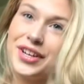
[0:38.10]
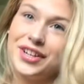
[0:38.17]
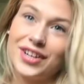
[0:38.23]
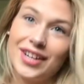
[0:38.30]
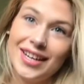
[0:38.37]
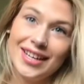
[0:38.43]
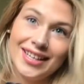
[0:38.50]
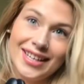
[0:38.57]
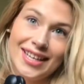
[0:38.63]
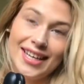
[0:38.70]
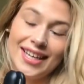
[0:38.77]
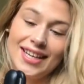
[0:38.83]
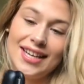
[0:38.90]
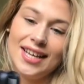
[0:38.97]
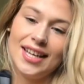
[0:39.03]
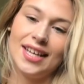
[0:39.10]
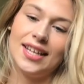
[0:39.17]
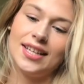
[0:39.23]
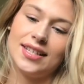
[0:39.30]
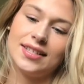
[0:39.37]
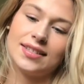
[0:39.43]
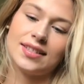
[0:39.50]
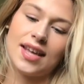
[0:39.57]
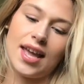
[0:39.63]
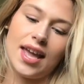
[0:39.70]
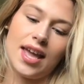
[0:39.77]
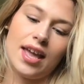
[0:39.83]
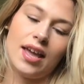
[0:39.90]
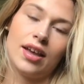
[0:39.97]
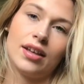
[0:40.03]
what you're gonna need is
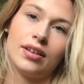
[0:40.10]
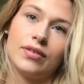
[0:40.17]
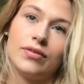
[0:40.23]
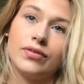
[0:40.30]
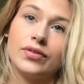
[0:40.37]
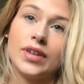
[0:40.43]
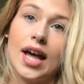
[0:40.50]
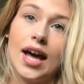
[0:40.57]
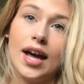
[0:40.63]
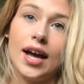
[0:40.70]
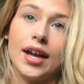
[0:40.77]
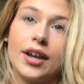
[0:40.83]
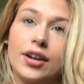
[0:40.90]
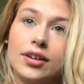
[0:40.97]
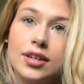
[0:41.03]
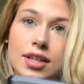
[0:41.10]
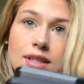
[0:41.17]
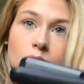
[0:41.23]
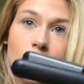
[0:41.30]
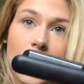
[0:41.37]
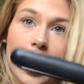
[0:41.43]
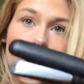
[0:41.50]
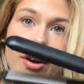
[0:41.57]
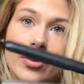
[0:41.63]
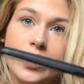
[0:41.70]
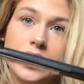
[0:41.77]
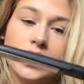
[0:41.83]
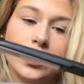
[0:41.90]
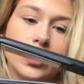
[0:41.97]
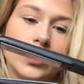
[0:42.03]
a flat iron, is what I
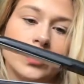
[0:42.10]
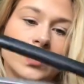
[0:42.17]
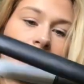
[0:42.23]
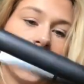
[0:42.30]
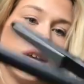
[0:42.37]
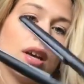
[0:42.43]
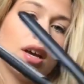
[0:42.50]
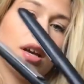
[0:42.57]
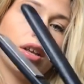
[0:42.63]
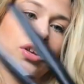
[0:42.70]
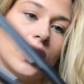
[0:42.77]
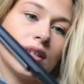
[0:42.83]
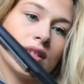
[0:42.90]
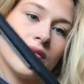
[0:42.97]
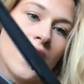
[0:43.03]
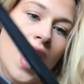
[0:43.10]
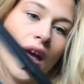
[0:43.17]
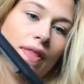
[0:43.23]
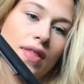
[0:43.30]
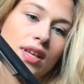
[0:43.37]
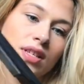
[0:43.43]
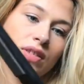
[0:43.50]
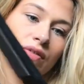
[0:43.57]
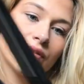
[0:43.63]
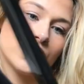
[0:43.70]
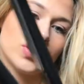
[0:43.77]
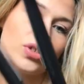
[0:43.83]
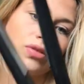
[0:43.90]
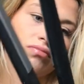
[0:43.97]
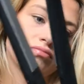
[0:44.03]
always use. You guys have had this
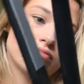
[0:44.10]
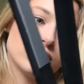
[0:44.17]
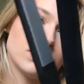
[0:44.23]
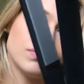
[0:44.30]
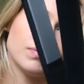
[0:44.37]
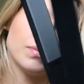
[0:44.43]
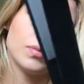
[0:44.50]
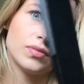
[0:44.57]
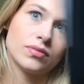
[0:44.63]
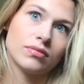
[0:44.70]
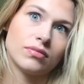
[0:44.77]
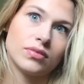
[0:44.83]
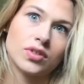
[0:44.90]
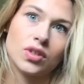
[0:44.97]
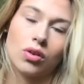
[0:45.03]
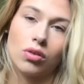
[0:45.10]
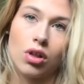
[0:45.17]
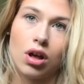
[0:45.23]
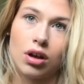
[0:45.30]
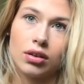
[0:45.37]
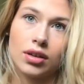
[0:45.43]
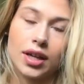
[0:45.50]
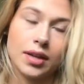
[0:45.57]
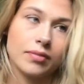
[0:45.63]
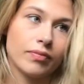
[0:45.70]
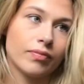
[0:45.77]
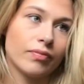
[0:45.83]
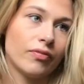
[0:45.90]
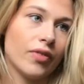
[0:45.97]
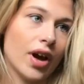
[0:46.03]
for so long, like
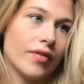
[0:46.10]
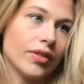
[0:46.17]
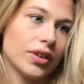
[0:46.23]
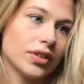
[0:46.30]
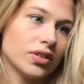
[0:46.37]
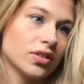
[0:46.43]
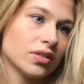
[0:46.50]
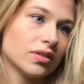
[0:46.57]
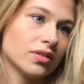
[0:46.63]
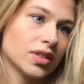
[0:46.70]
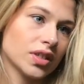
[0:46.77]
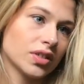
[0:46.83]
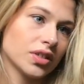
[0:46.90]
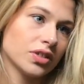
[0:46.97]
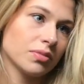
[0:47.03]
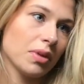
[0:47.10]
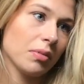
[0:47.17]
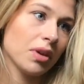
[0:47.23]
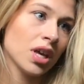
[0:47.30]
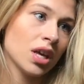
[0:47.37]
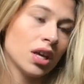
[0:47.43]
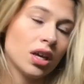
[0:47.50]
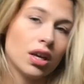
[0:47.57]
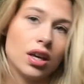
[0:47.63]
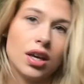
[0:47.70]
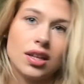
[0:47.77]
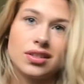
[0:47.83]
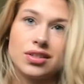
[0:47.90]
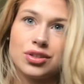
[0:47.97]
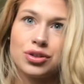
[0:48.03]
5 years, 6 years maybe.
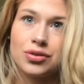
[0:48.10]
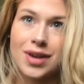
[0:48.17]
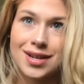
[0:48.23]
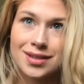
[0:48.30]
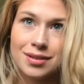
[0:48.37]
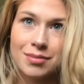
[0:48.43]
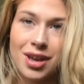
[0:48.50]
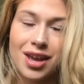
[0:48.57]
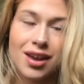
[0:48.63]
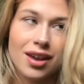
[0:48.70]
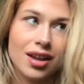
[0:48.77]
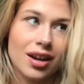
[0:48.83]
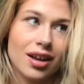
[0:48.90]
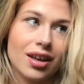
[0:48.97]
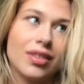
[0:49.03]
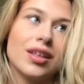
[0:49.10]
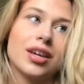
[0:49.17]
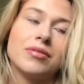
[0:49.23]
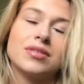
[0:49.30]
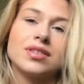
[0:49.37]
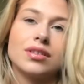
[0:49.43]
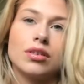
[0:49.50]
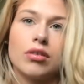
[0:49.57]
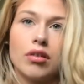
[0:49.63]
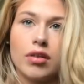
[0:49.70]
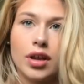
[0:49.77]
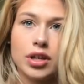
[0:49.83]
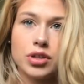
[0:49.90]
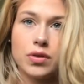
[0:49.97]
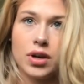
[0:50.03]
It's Tresemme, and I think it was literally
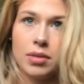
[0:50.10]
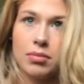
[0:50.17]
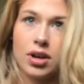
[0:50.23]
like 20